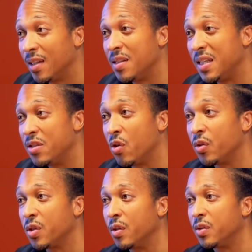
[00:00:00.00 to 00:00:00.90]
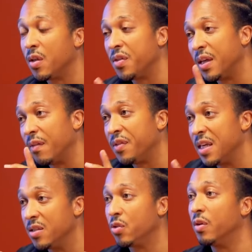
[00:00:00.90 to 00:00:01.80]
It's easier to think of
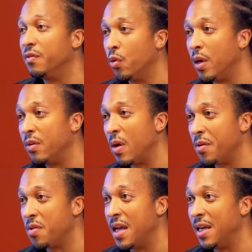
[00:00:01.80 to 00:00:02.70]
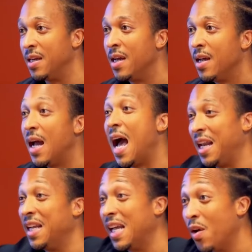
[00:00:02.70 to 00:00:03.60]
things to avoid rather than
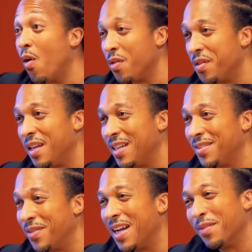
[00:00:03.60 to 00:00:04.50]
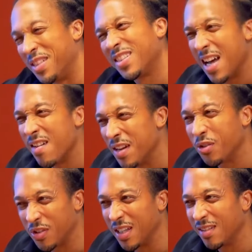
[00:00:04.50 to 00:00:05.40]
adding in all the things, right? Which is kind of
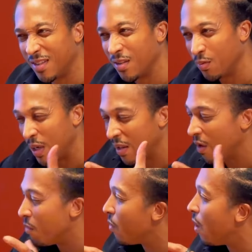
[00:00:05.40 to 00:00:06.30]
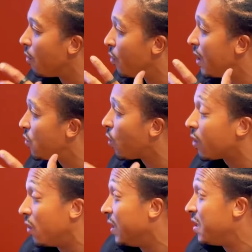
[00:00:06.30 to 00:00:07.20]
interesting, the way that our brains work,
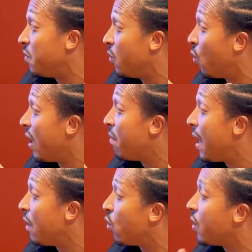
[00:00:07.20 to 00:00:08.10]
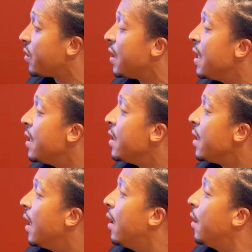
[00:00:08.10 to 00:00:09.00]
or at least the way mine works.
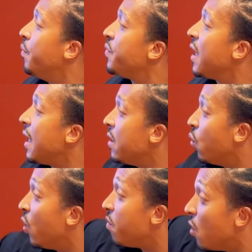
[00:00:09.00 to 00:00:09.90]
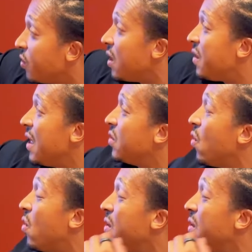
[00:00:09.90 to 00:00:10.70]
And with most of the things on